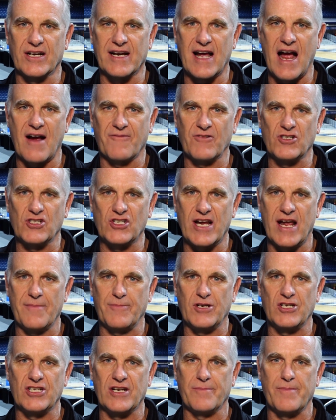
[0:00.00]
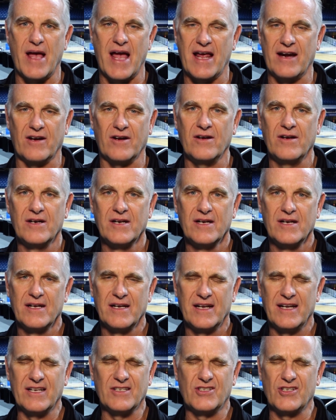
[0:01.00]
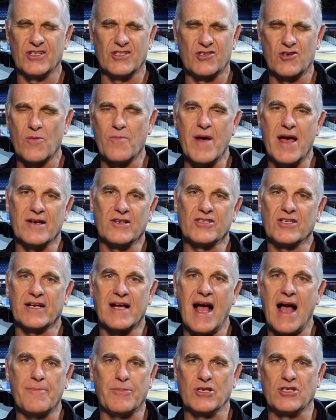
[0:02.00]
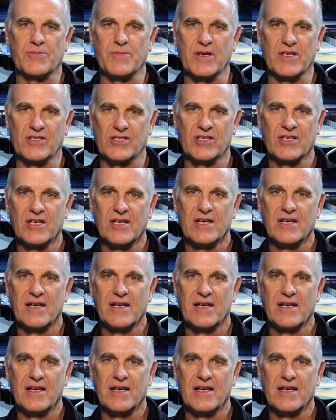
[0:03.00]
a conference championship banner, is just tremendous accomplishments.